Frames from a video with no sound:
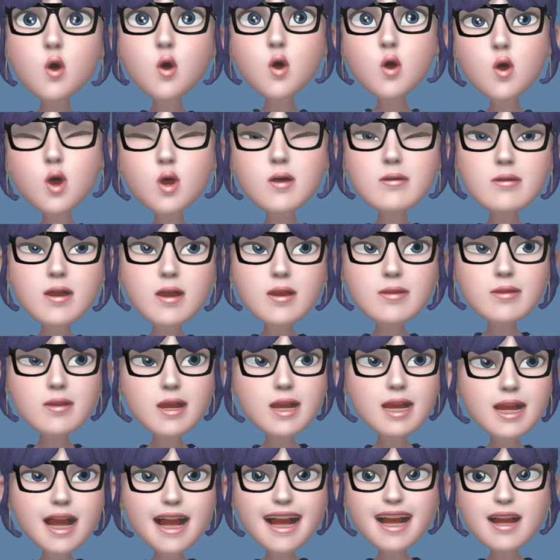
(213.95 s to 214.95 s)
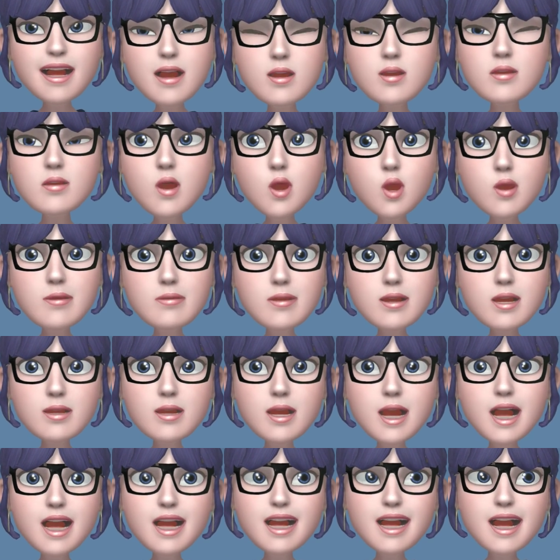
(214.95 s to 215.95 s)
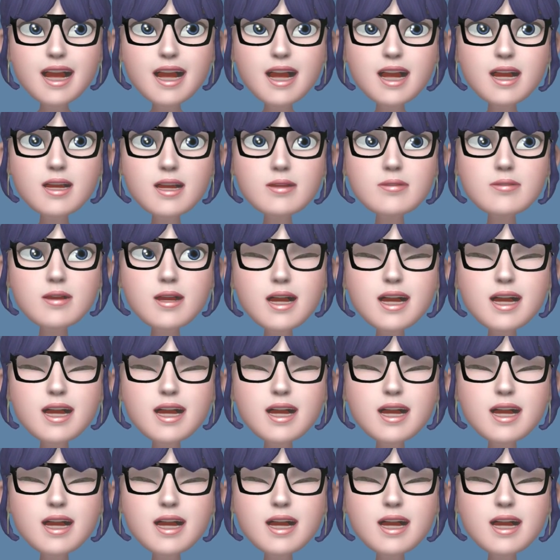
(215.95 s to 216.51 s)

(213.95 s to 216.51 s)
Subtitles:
I really wasn't taking the Klonopin at that time,